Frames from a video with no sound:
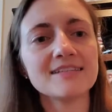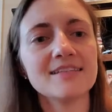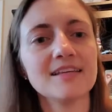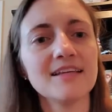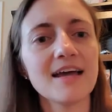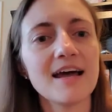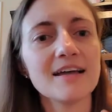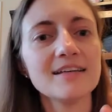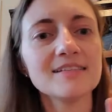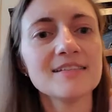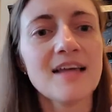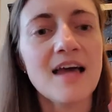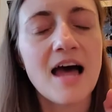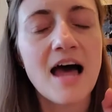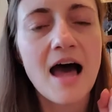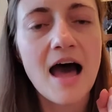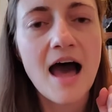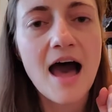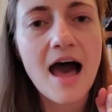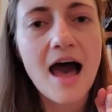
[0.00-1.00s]
thing, guys,
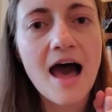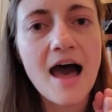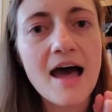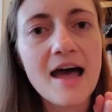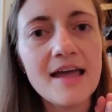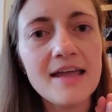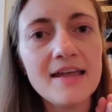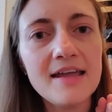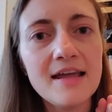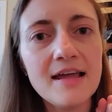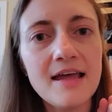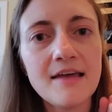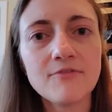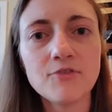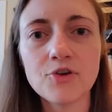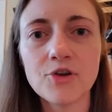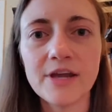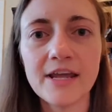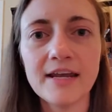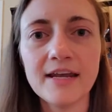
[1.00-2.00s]
I have
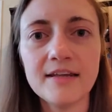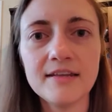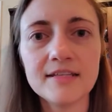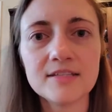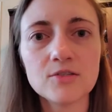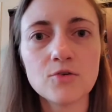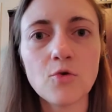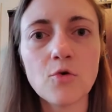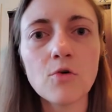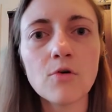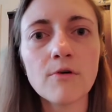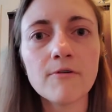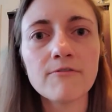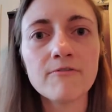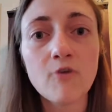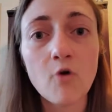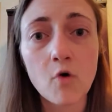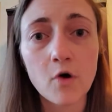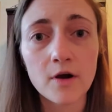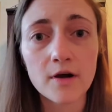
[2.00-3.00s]
created this Google
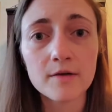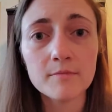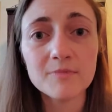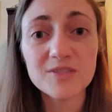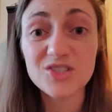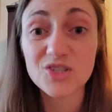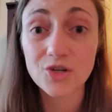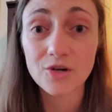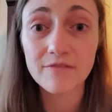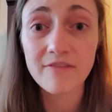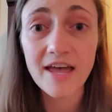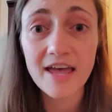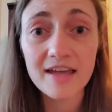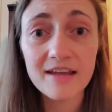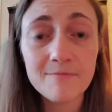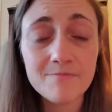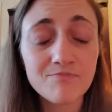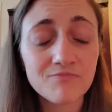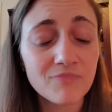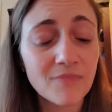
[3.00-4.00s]
form
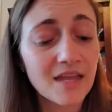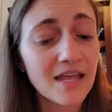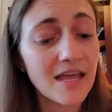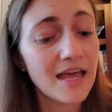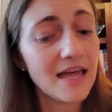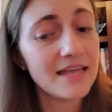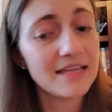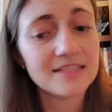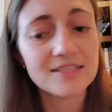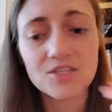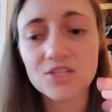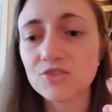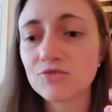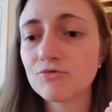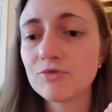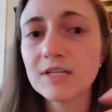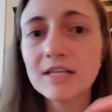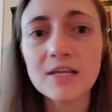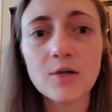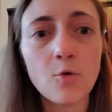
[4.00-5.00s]
survey. It's just
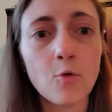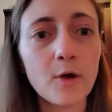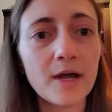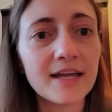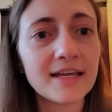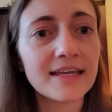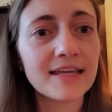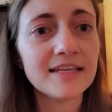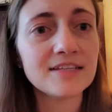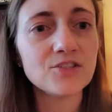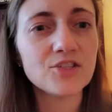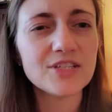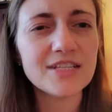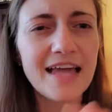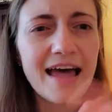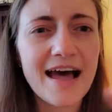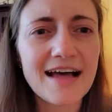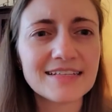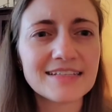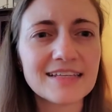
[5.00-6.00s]
really quick. It's just
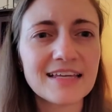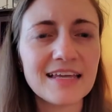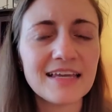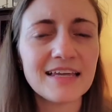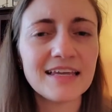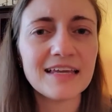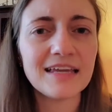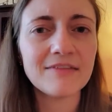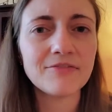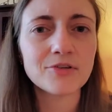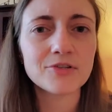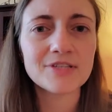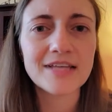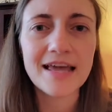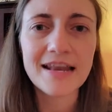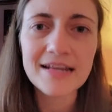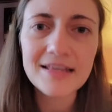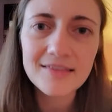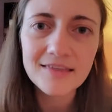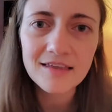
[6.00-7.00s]
asking if there's
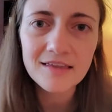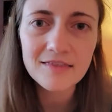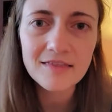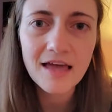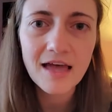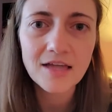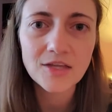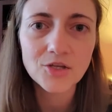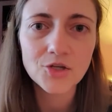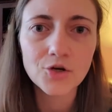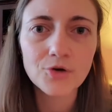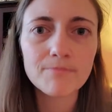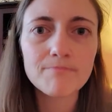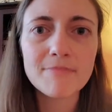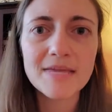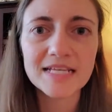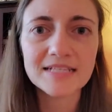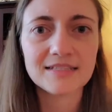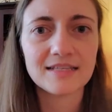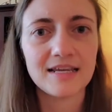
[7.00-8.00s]
anything that you're
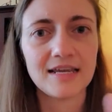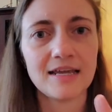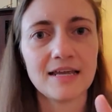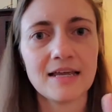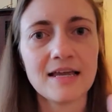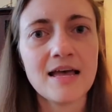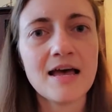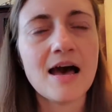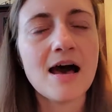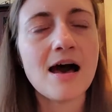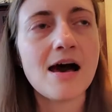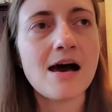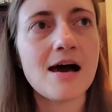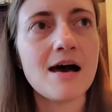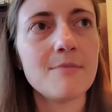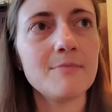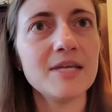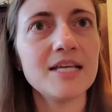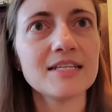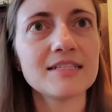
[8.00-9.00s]
missing,
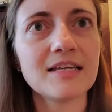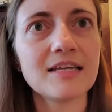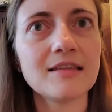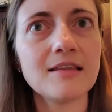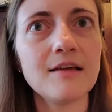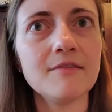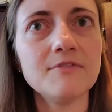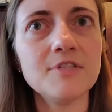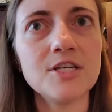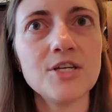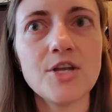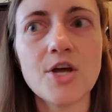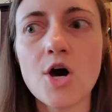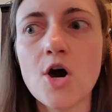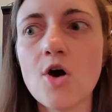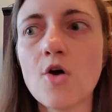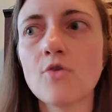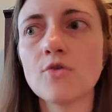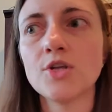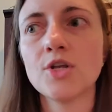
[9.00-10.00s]
because I'd love to
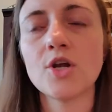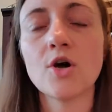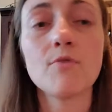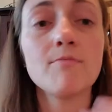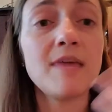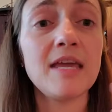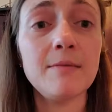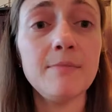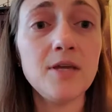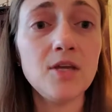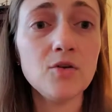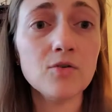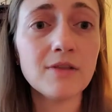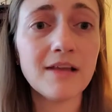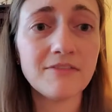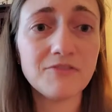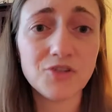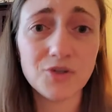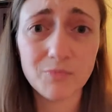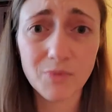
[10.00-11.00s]
know, maybe you
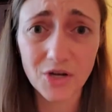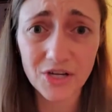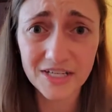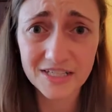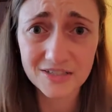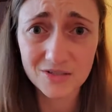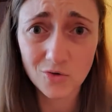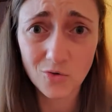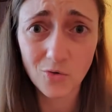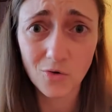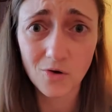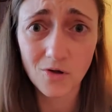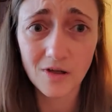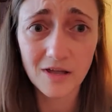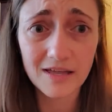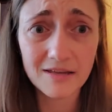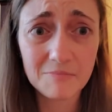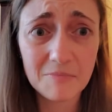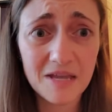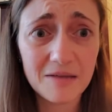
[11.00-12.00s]
left your book at school
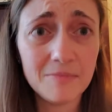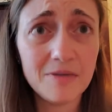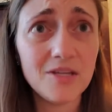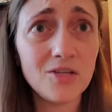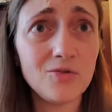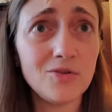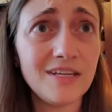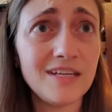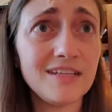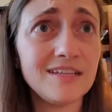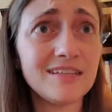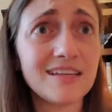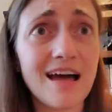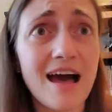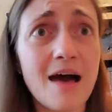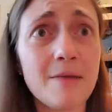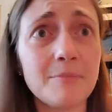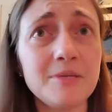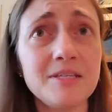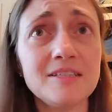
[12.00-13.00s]
and maybe you need
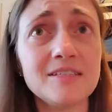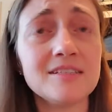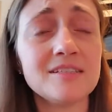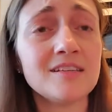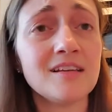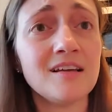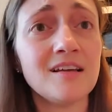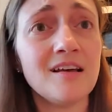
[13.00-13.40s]
copies